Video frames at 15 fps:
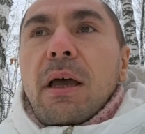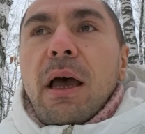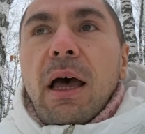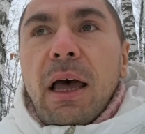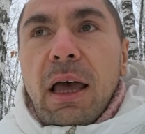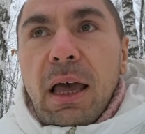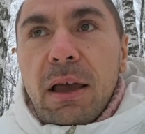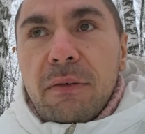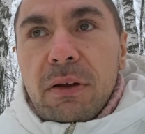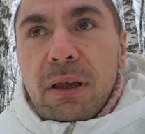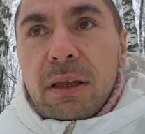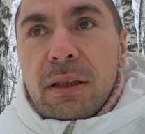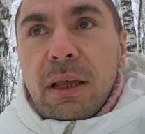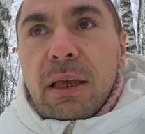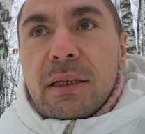I have
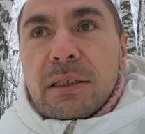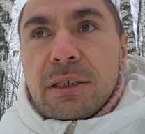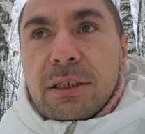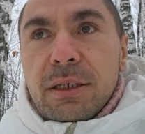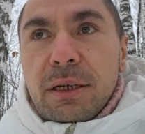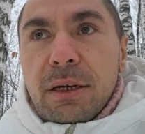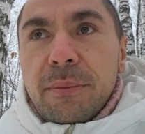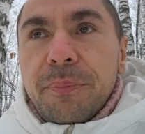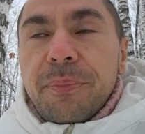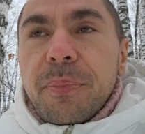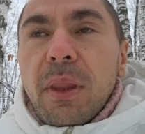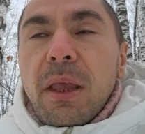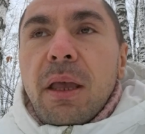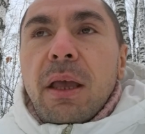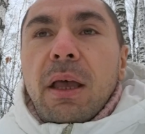an idea
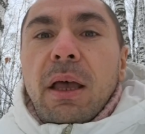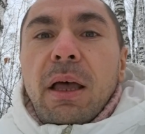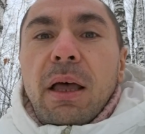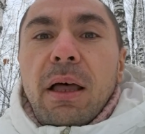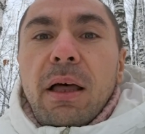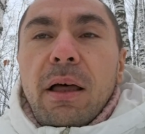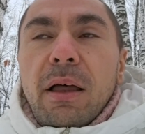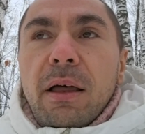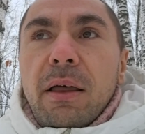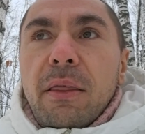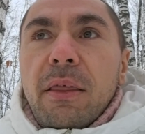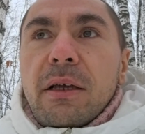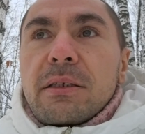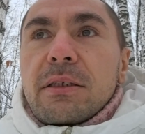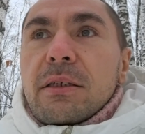uh,
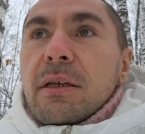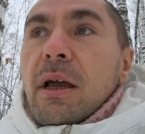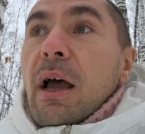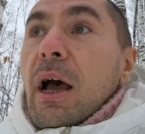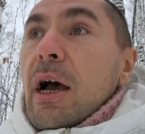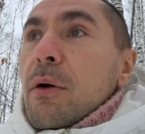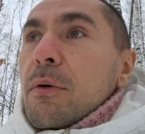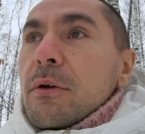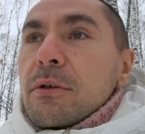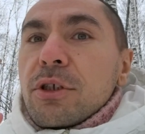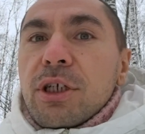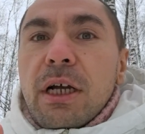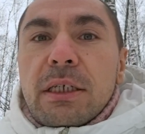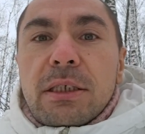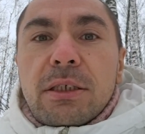that I will
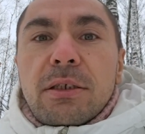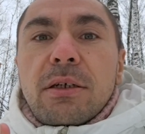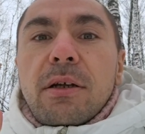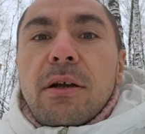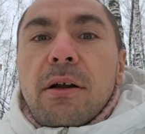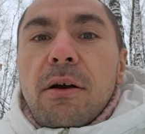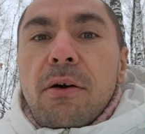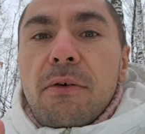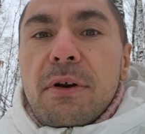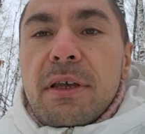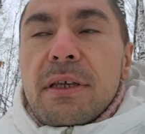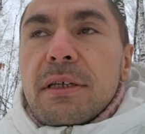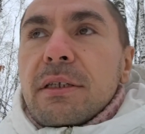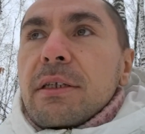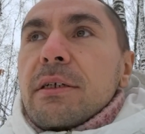just
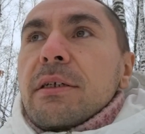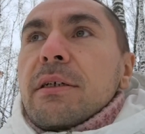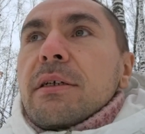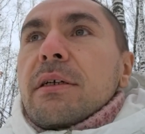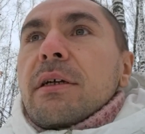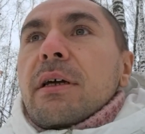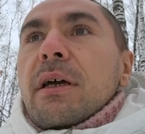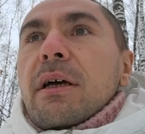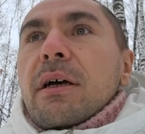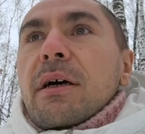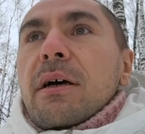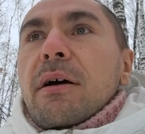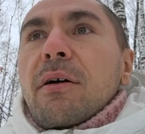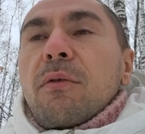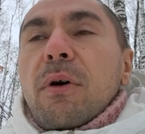read
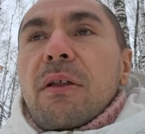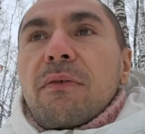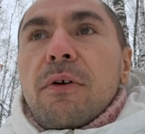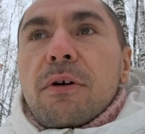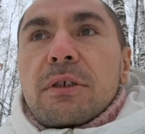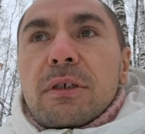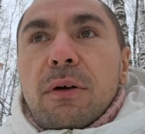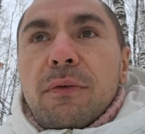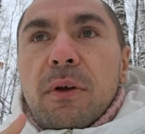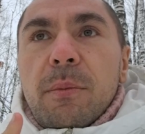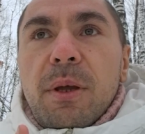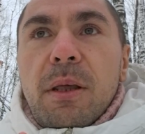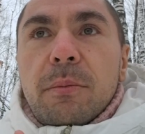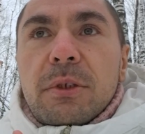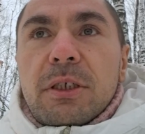uh, one verse of
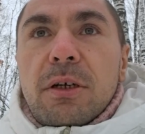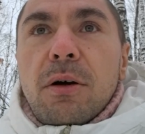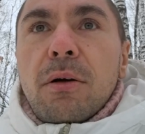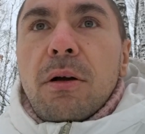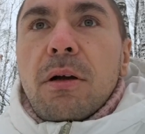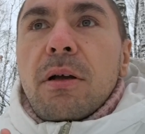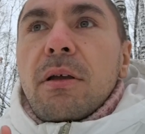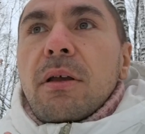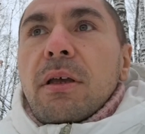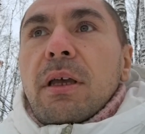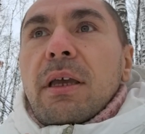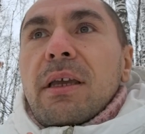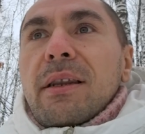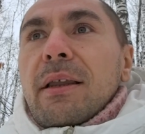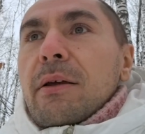Eminem's song
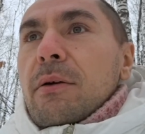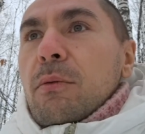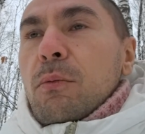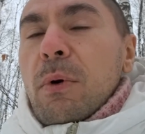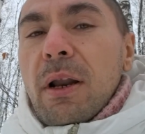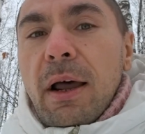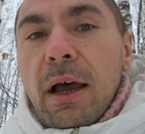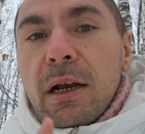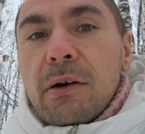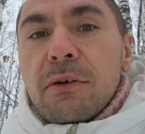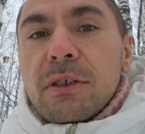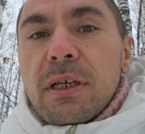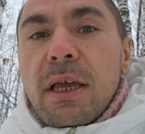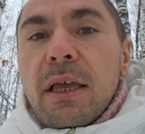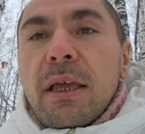in 100
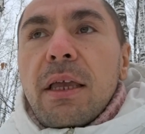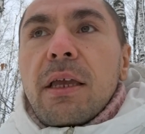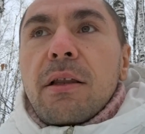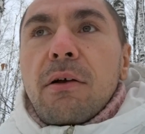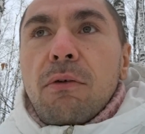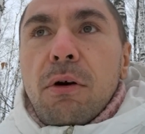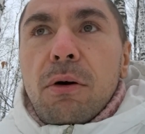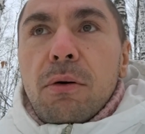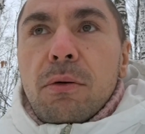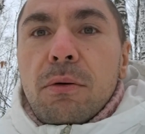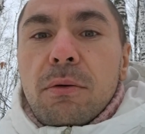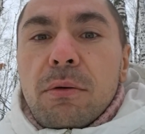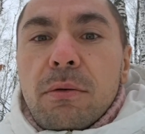days in a row.